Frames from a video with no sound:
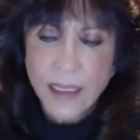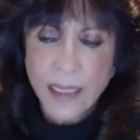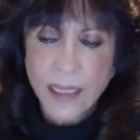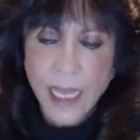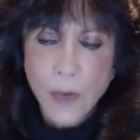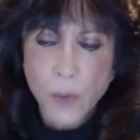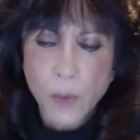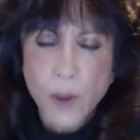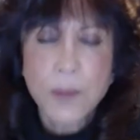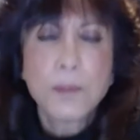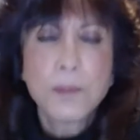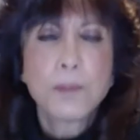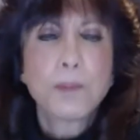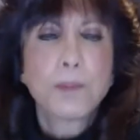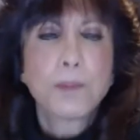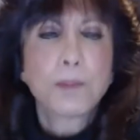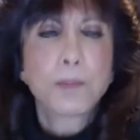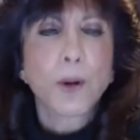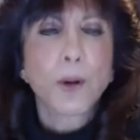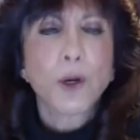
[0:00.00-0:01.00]
they would
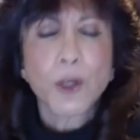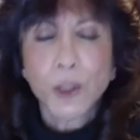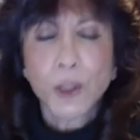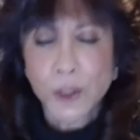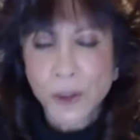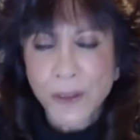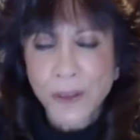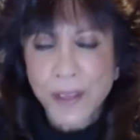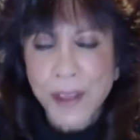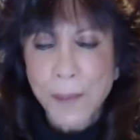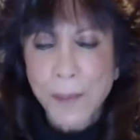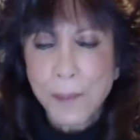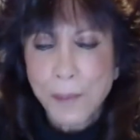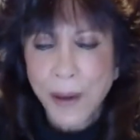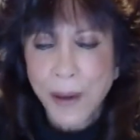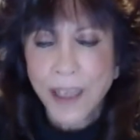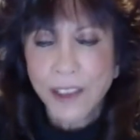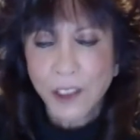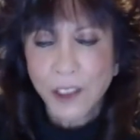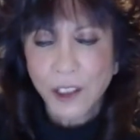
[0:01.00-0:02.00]
burn the
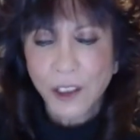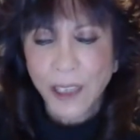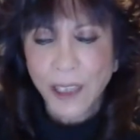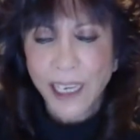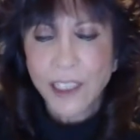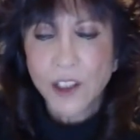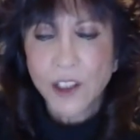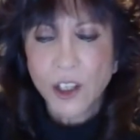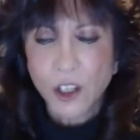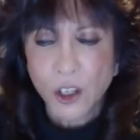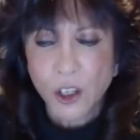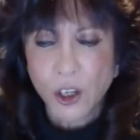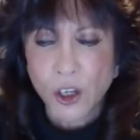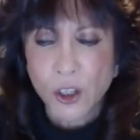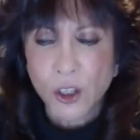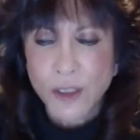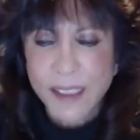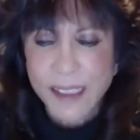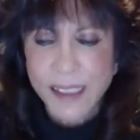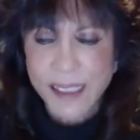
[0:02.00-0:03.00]
butter and
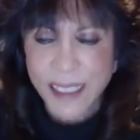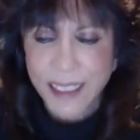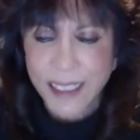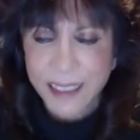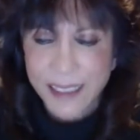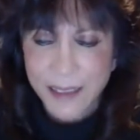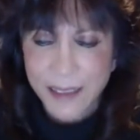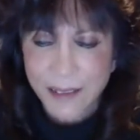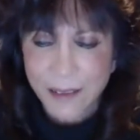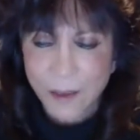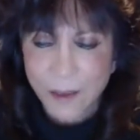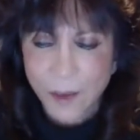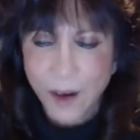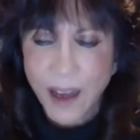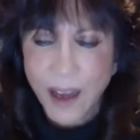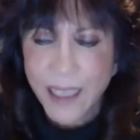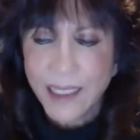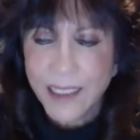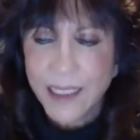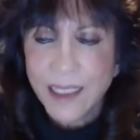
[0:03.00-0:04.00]
curse it,
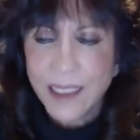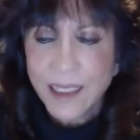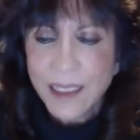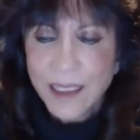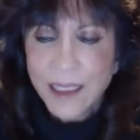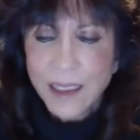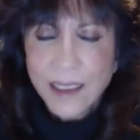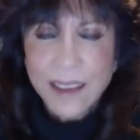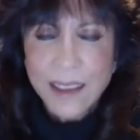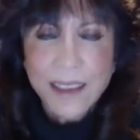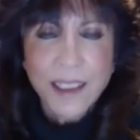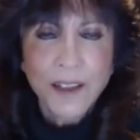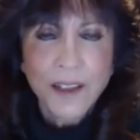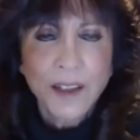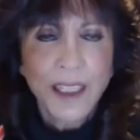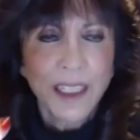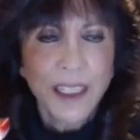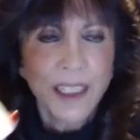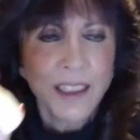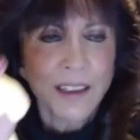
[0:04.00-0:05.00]
right?
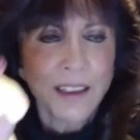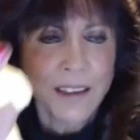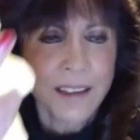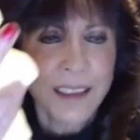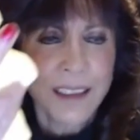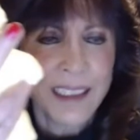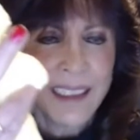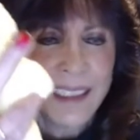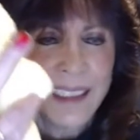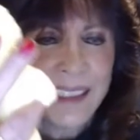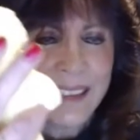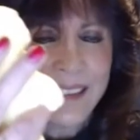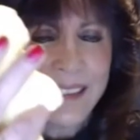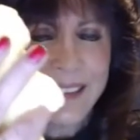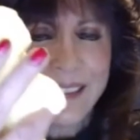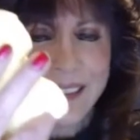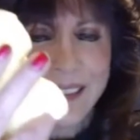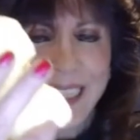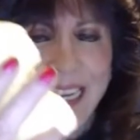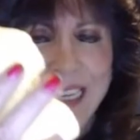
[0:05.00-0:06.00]
So here
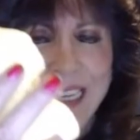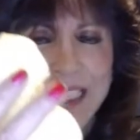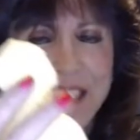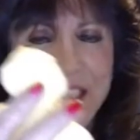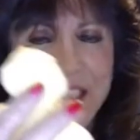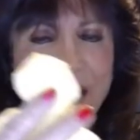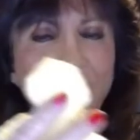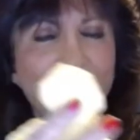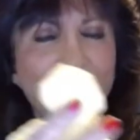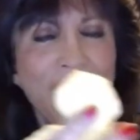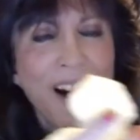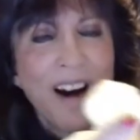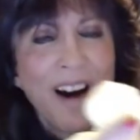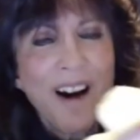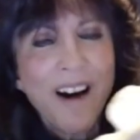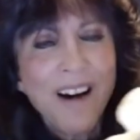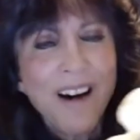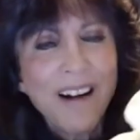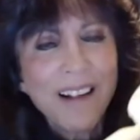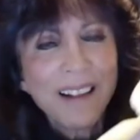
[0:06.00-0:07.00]
is a
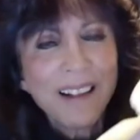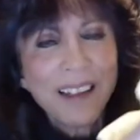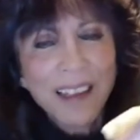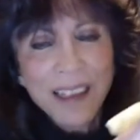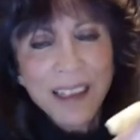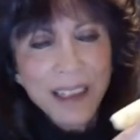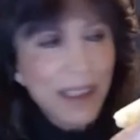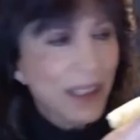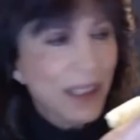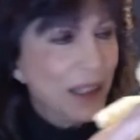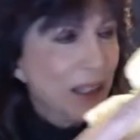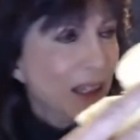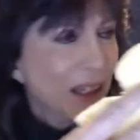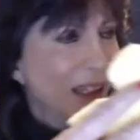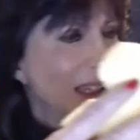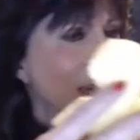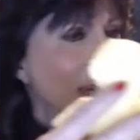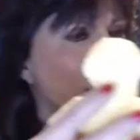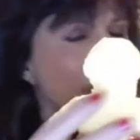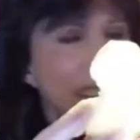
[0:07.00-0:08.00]
doll.
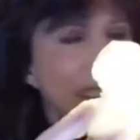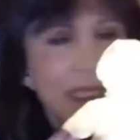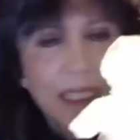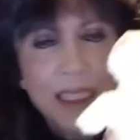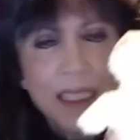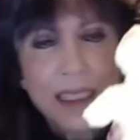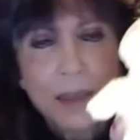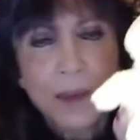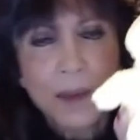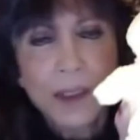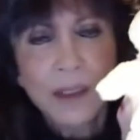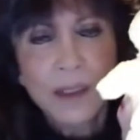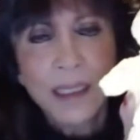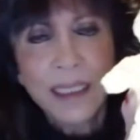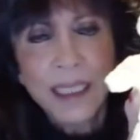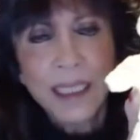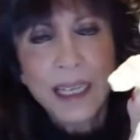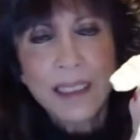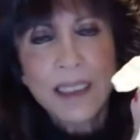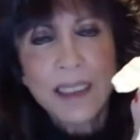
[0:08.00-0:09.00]
I'm going to need some
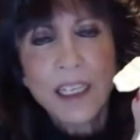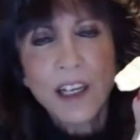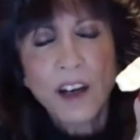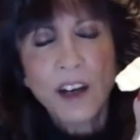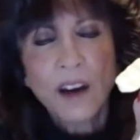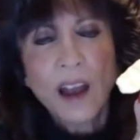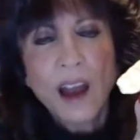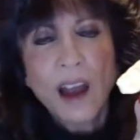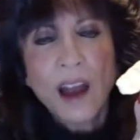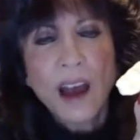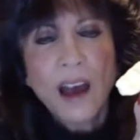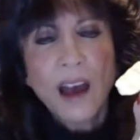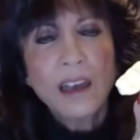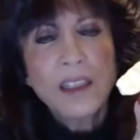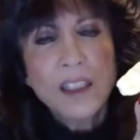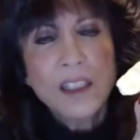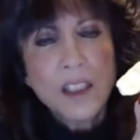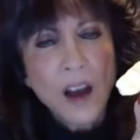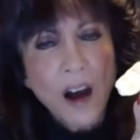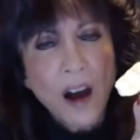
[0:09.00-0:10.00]
Kleenex here.
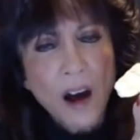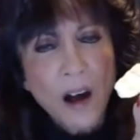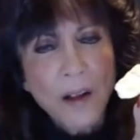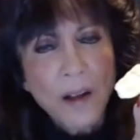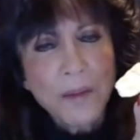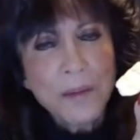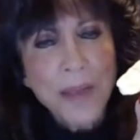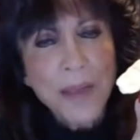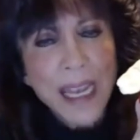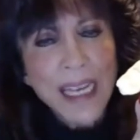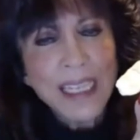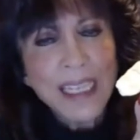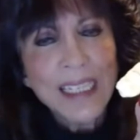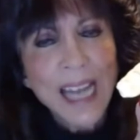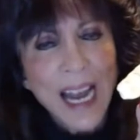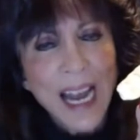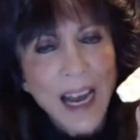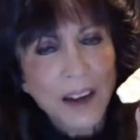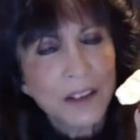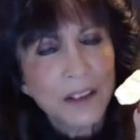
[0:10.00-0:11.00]
A doll
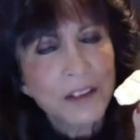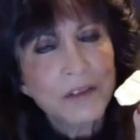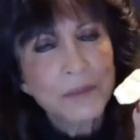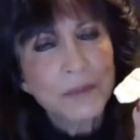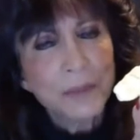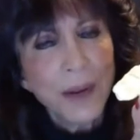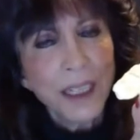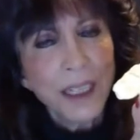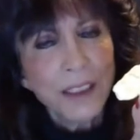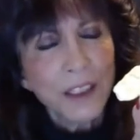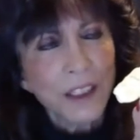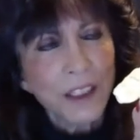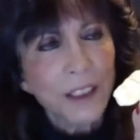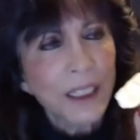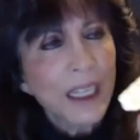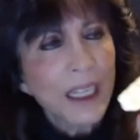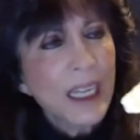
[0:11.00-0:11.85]
made out of butter.